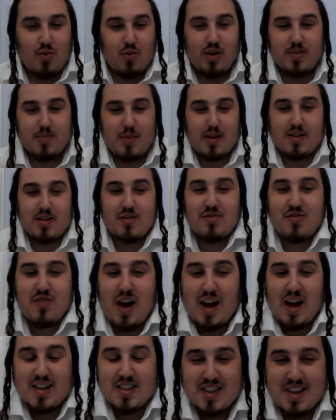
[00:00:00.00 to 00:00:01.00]
we spent a
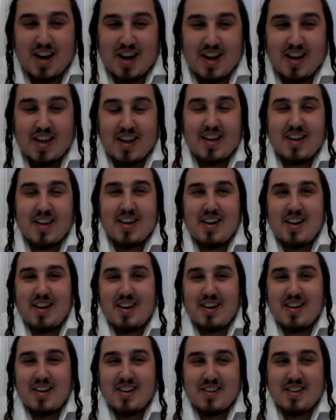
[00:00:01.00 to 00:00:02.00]
fascinating
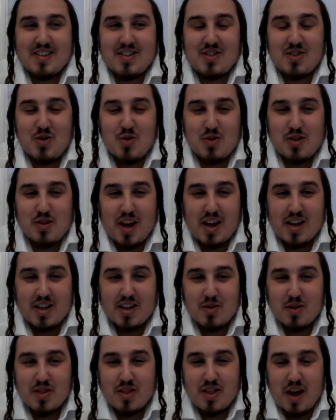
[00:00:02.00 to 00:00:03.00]
2
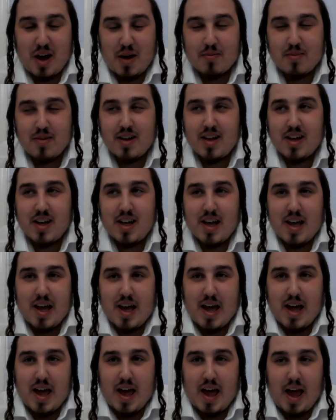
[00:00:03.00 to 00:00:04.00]
days with them.
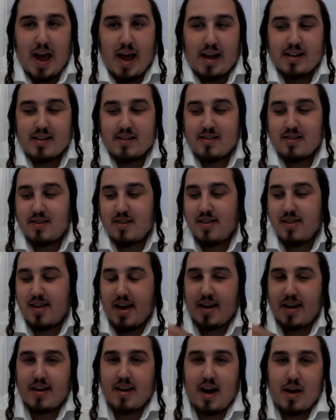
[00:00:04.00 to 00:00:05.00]
And
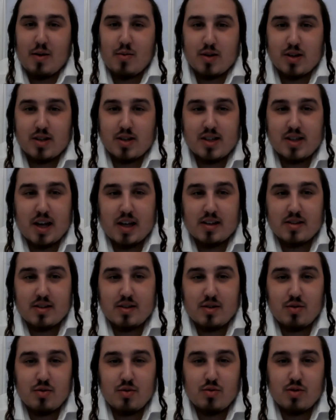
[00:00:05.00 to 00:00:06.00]
then I was sent
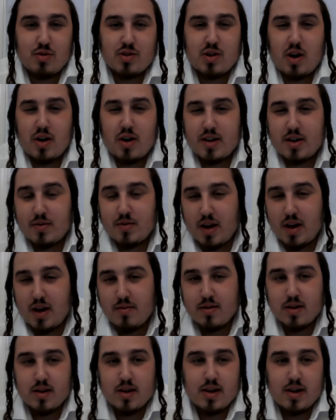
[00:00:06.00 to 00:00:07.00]
to Saudi
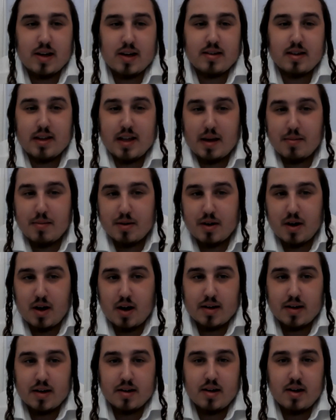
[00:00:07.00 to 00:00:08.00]
Arabia and to
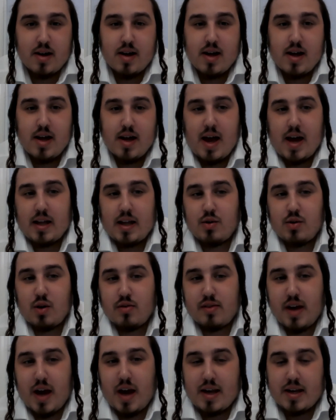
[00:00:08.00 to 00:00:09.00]
Lebanon and to
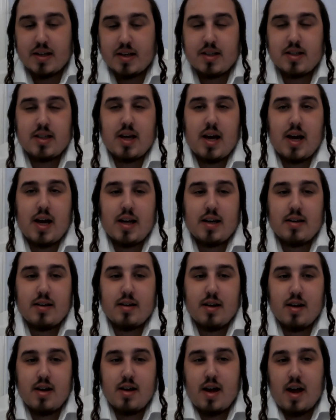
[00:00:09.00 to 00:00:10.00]

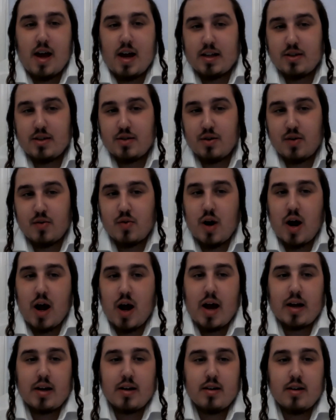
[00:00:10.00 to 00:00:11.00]
Afghanistan and to
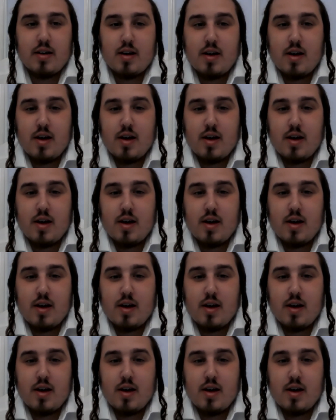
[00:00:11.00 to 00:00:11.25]
Iraq